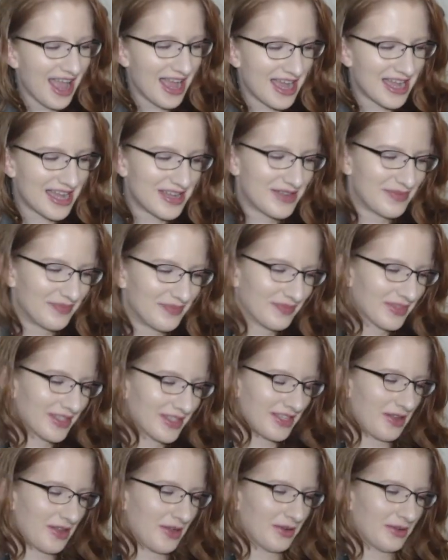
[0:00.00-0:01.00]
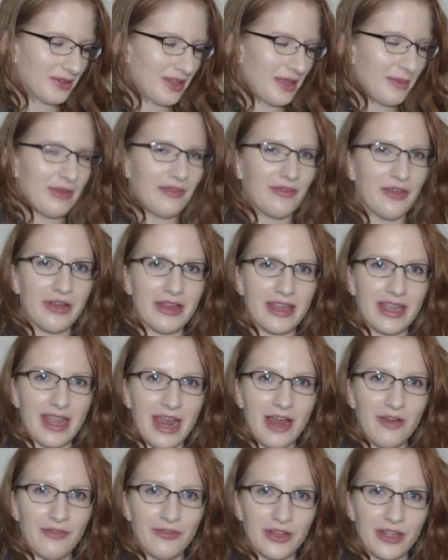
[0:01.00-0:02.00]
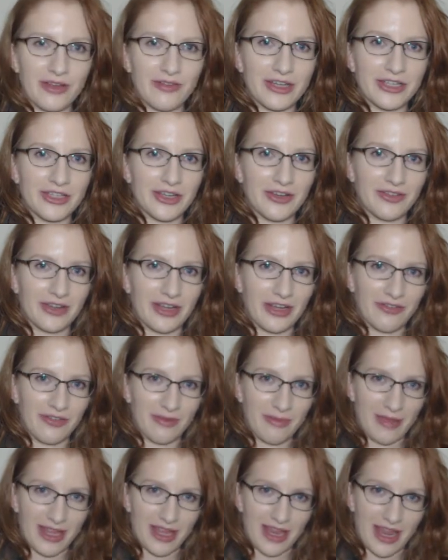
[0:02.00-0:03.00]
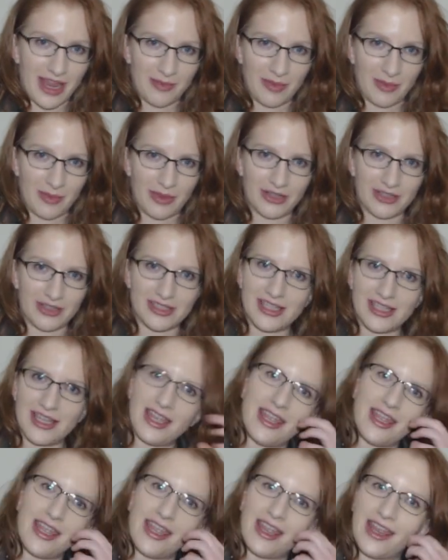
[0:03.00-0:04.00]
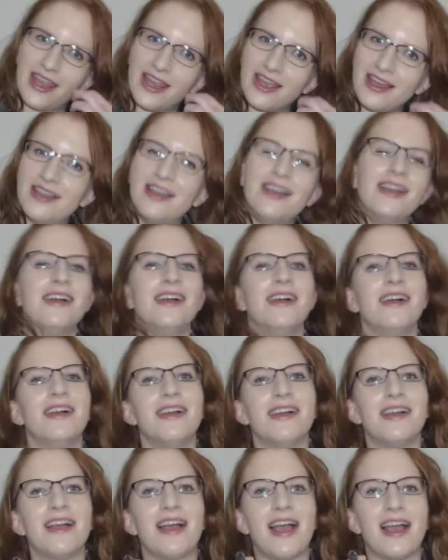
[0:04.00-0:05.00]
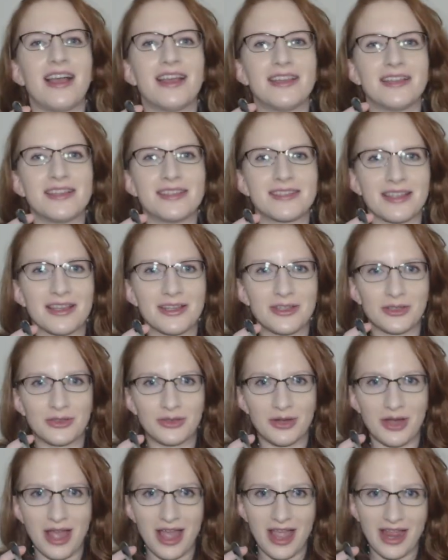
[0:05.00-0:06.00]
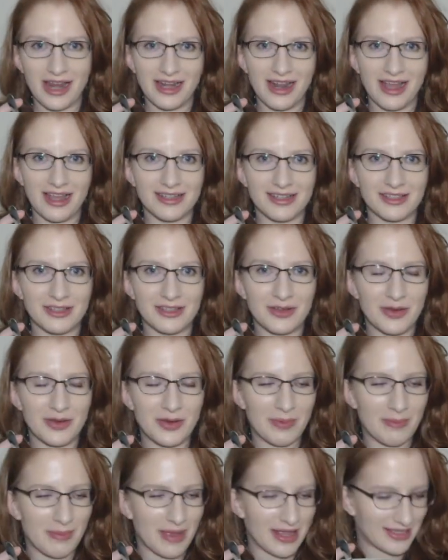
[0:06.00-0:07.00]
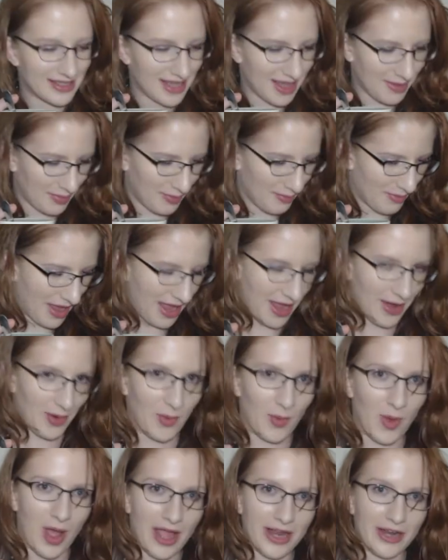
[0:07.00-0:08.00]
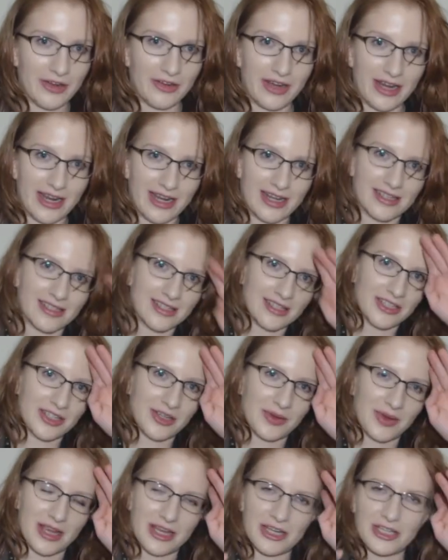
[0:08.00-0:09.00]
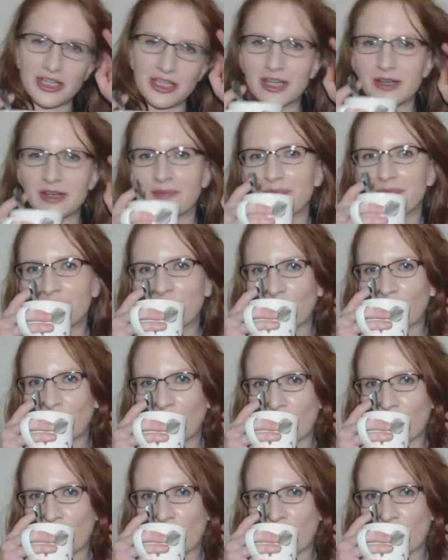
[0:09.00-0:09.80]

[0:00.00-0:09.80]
um, so let me very carefully reach over here for my chamomile tea. As I try not to mess up my wiring situation.